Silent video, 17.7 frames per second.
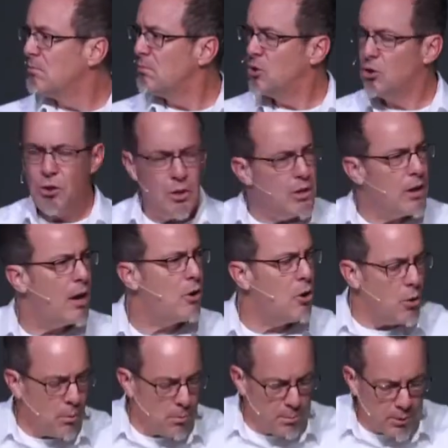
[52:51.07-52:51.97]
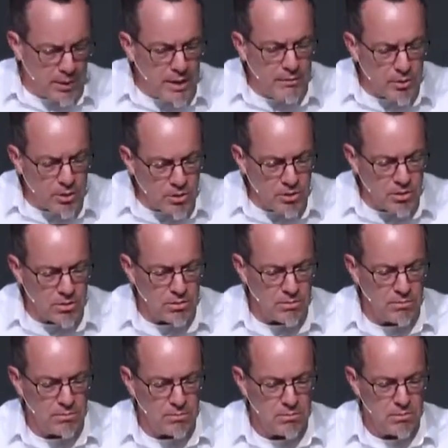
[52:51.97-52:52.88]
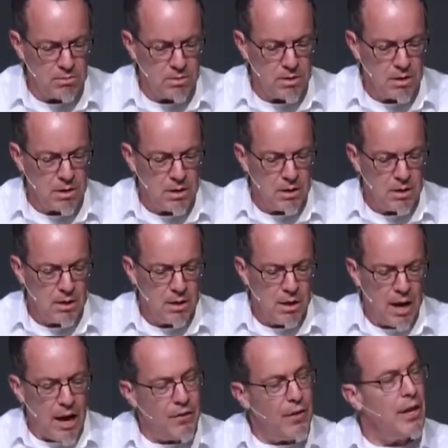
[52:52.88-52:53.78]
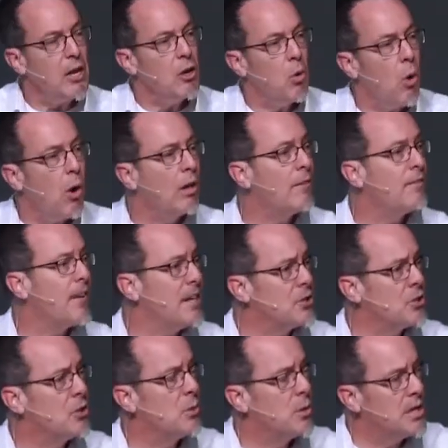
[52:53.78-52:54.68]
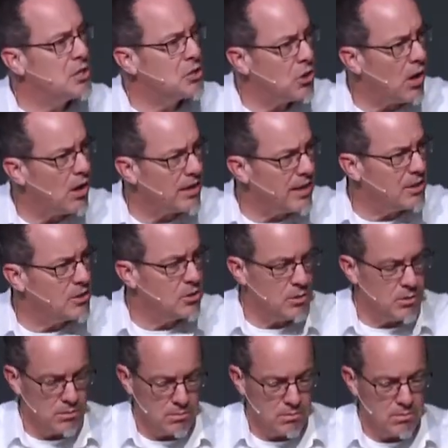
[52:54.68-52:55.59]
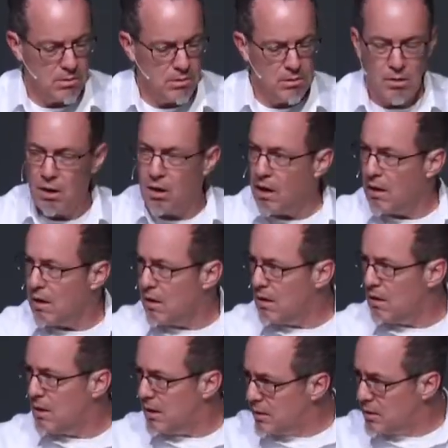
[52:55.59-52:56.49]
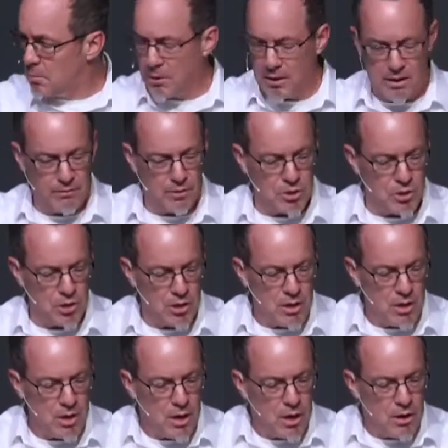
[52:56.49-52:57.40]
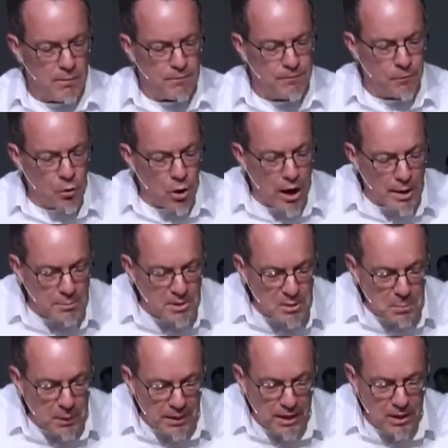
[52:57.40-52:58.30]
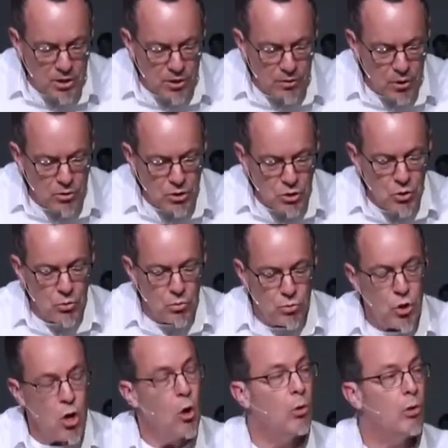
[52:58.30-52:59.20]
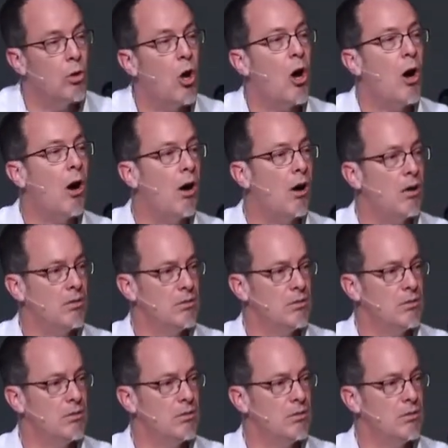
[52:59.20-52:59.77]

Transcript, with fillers: Do you not know believers? And then he qualifies who he's talking to in the believers. For I am speaking to those who know law.